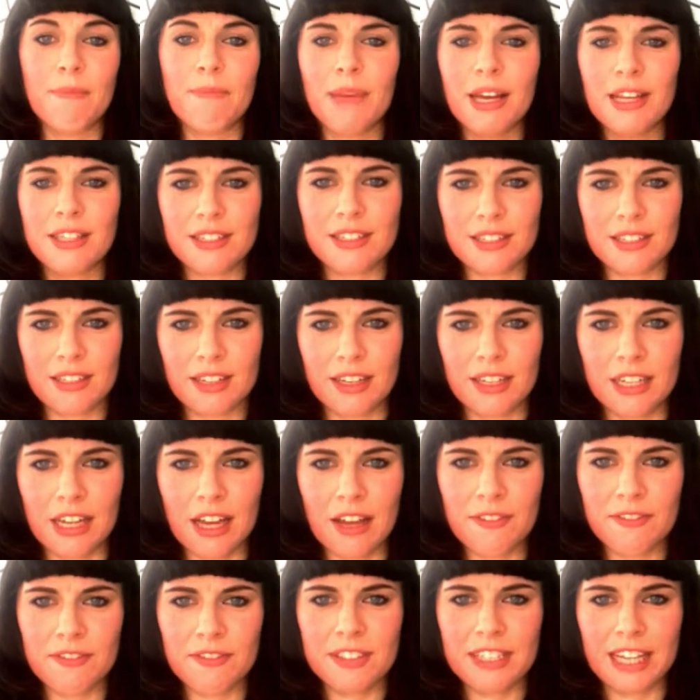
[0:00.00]
But
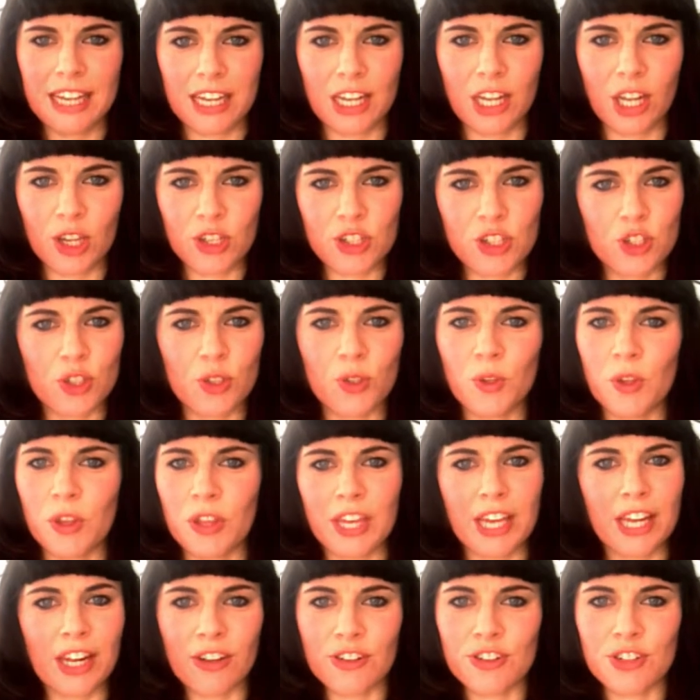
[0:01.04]
enough technological,
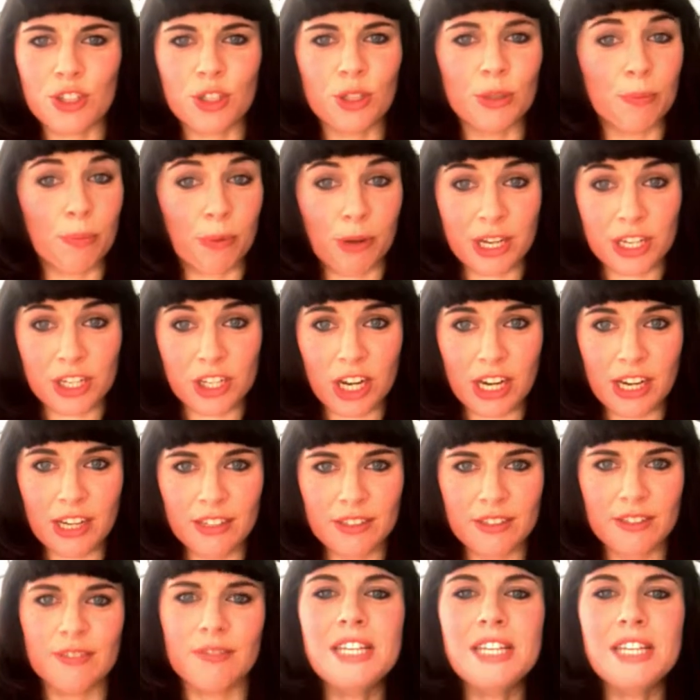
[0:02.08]
theological preaching.